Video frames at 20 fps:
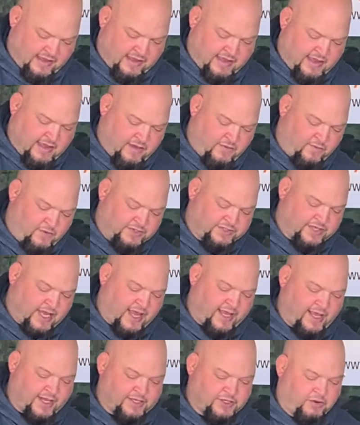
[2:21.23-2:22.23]
Once I get
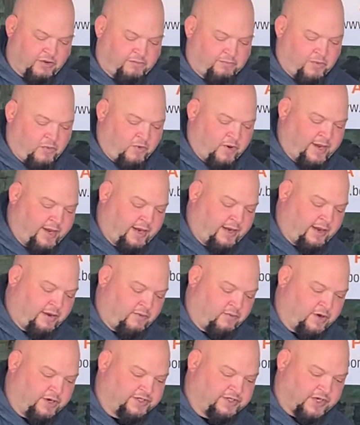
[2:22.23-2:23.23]
to a point where it
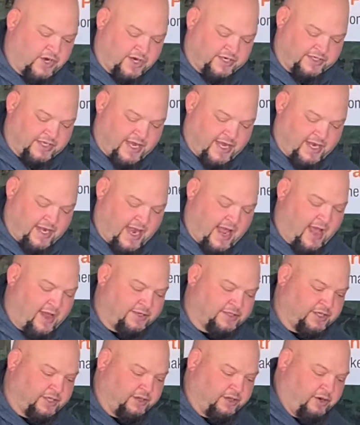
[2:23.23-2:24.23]
starts getting down to a
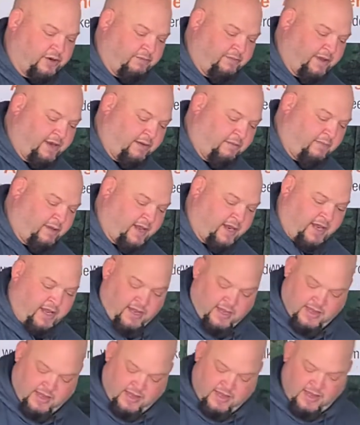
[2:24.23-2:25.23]
little bitty,
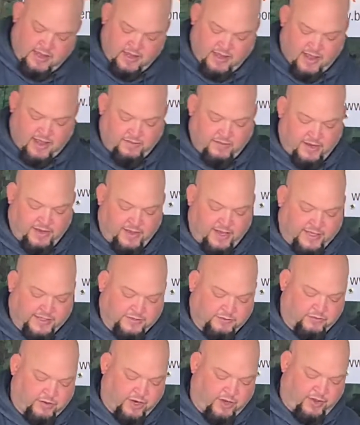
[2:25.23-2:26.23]
I mean, these
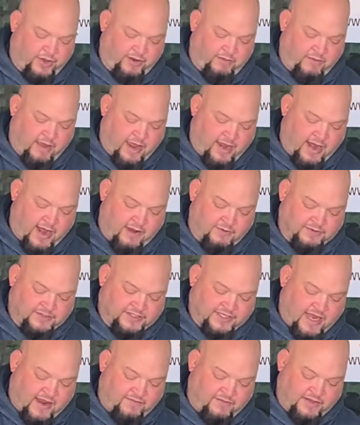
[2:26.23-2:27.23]
really, man, I would
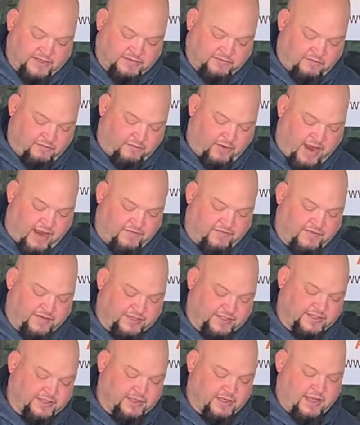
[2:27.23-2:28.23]
save these for breakfast,
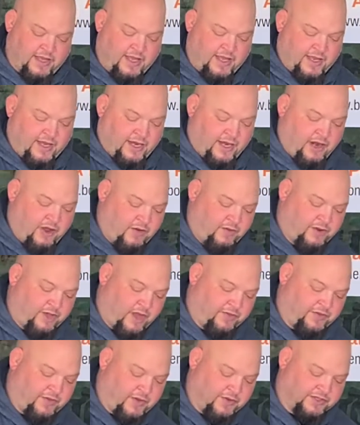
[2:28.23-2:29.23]
you know, cut
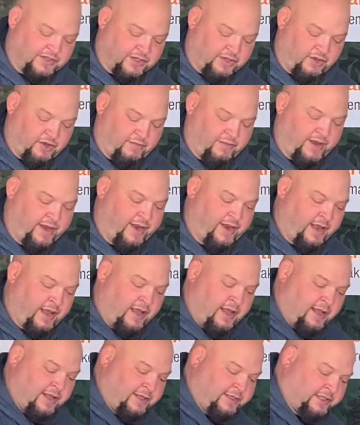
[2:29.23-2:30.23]
those a little bit
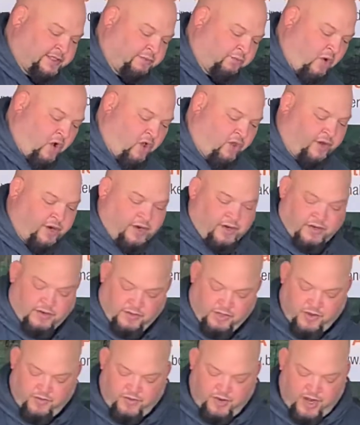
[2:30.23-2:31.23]
smaller, little
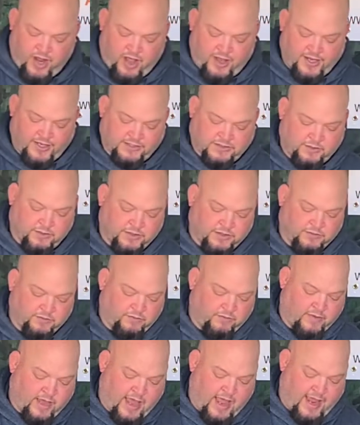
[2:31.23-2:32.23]
nuggets or some
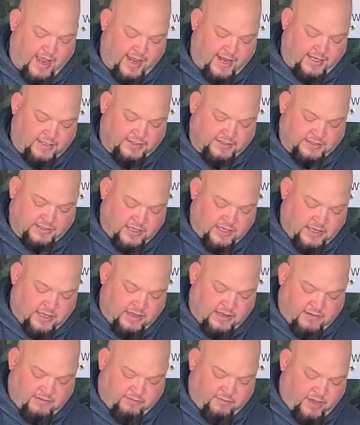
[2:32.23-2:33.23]
eggs.
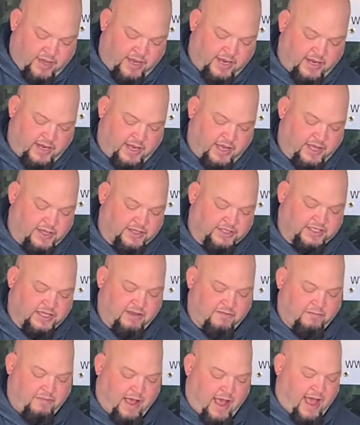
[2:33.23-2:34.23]
But let's get
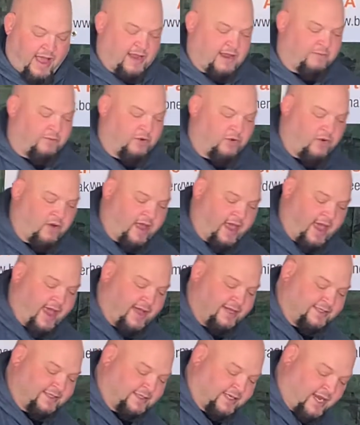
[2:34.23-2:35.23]
back. I'm going to go ahead,
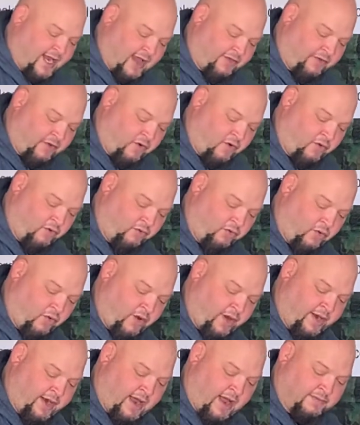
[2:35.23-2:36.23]
since I got the whole loin,
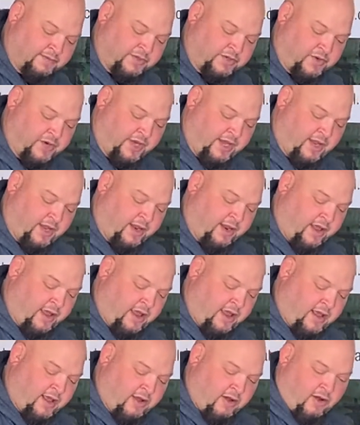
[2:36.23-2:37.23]
I'm just going to get it
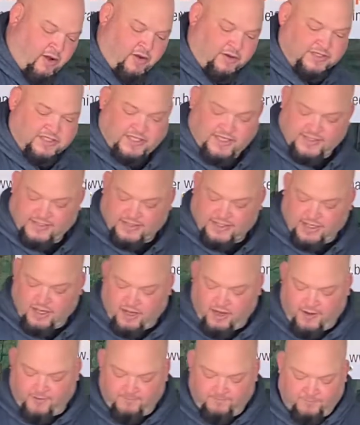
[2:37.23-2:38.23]
all seasoned up.
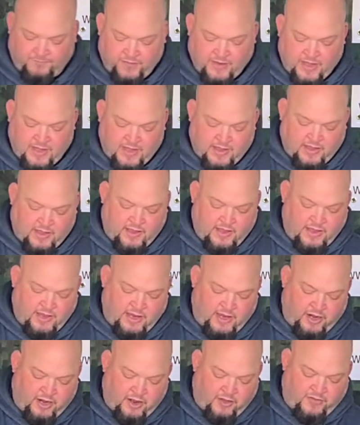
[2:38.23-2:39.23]
You
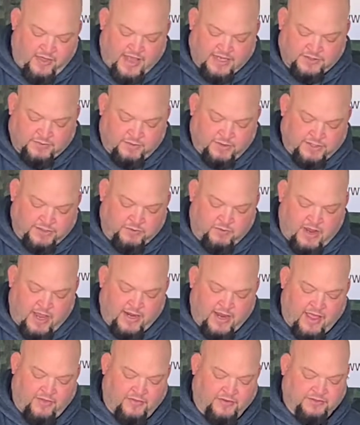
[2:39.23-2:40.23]
know, that's the reason why I got
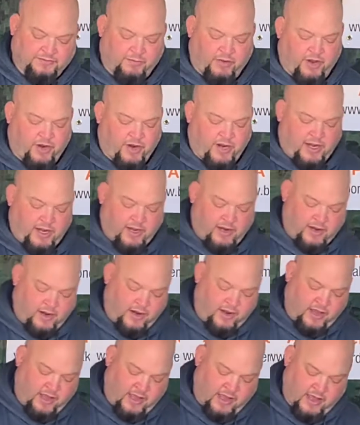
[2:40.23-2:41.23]
this butter here.
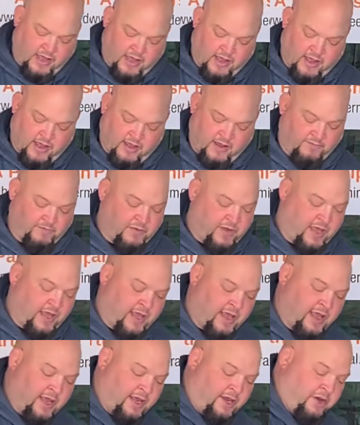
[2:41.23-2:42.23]

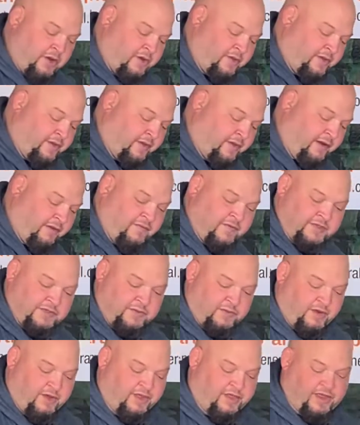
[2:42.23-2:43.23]
You know, the difference with